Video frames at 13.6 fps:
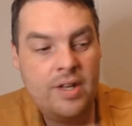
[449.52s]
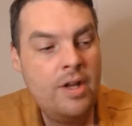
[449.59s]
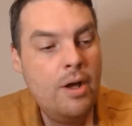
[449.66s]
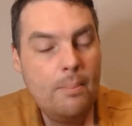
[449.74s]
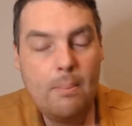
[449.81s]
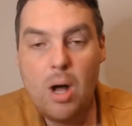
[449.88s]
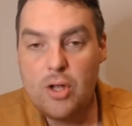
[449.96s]

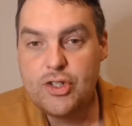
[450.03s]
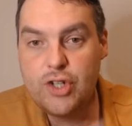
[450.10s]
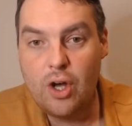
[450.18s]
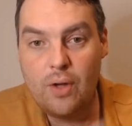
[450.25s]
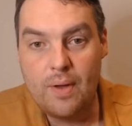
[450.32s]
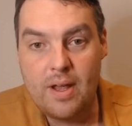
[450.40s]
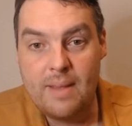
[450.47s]
more
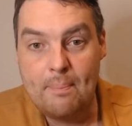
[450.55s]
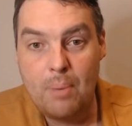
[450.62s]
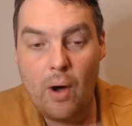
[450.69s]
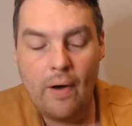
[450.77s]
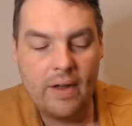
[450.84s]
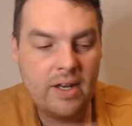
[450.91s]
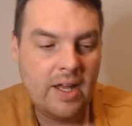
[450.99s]
so
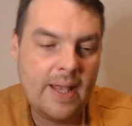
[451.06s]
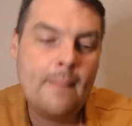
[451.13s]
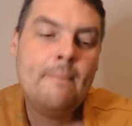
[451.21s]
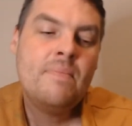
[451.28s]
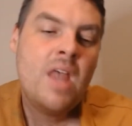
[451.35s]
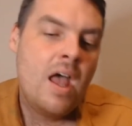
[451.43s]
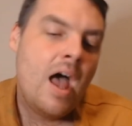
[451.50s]
importantly.
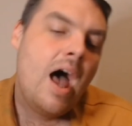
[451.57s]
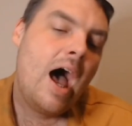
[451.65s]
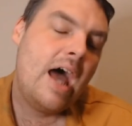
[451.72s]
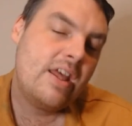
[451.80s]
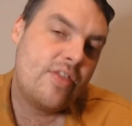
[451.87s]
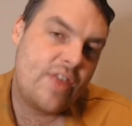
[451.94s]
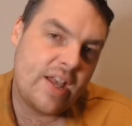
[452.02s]
And
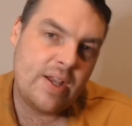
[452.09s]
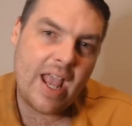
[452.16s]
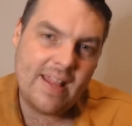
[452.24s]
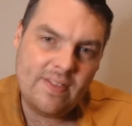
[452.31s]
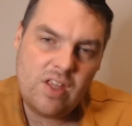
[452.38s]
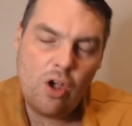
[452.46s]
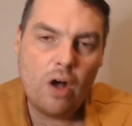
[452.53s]
I think
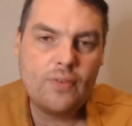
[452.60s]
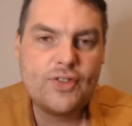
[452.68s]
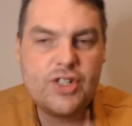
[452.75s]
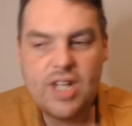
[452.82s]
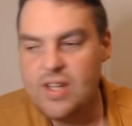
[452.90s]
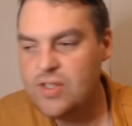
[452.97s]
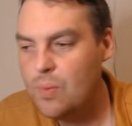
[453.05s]
in the
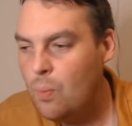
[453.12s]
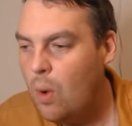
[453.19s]
off-season,